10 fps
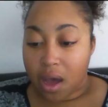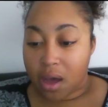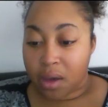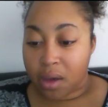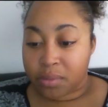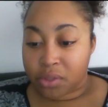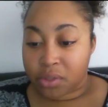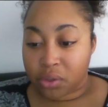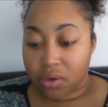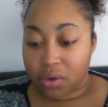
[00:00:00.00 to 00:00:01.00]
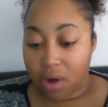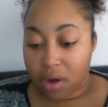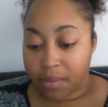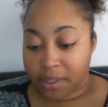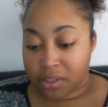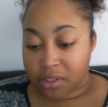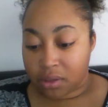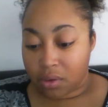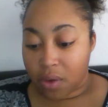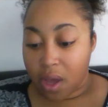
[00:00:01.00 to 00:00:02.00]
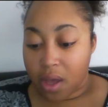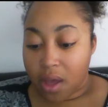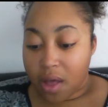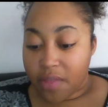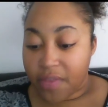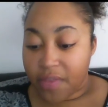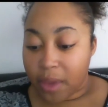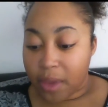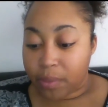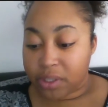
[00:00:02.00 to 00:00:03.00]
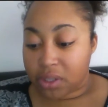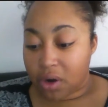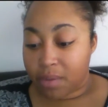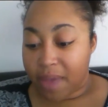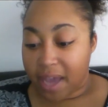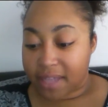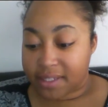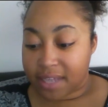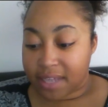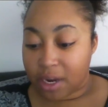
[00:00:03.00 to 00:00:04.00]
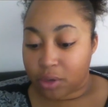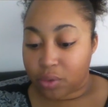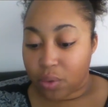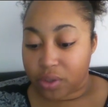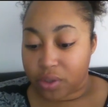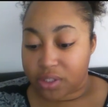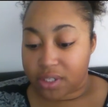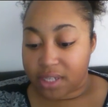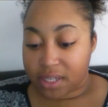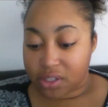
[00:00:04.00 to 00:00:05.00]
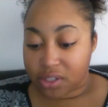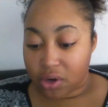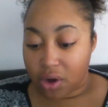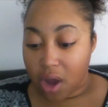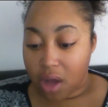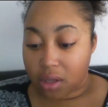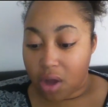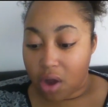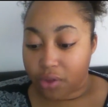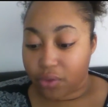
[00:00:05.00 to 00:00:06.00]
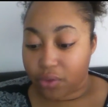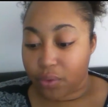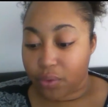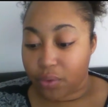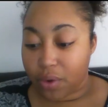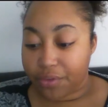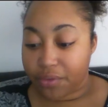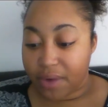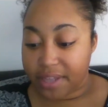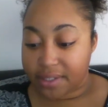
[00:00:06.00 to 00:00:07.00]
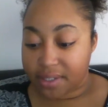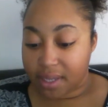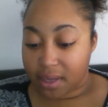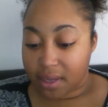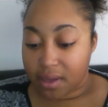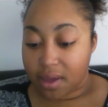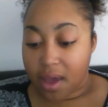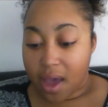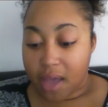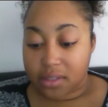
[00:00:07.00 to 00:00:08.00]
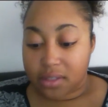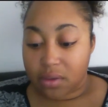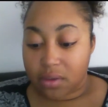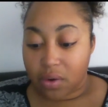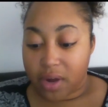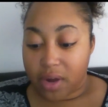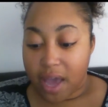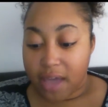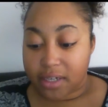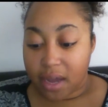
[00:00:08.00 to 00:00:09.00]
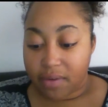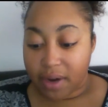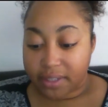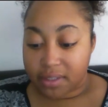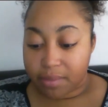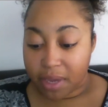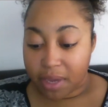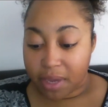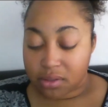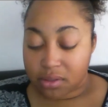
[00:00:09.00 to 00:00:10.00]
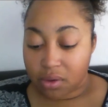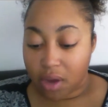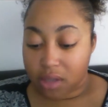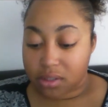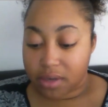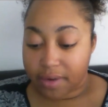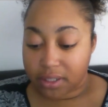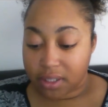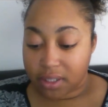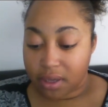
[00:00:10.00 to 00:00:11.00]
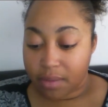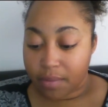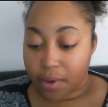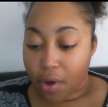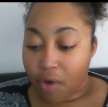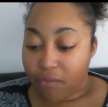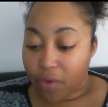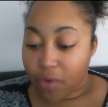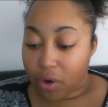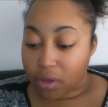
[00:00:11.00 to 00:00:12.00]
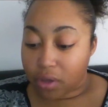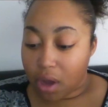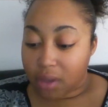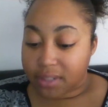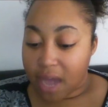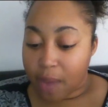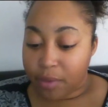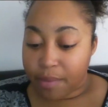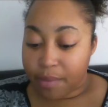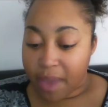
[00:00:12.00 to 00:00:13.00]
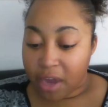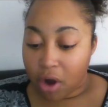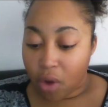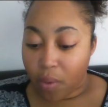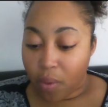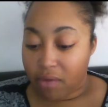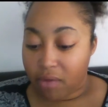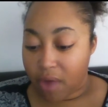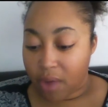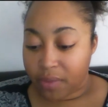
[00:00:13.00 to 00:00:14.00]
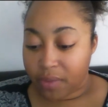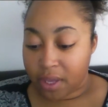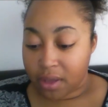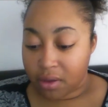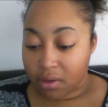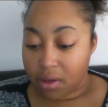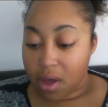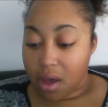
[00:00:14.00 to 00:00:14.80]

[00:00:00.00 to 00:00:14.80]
Um, so Deuteronomy 2, then we turned back and set out towards the desert along the route of the Red Sea, as the Lord had directed me. So God's directing him. For a long time we made our way around the hill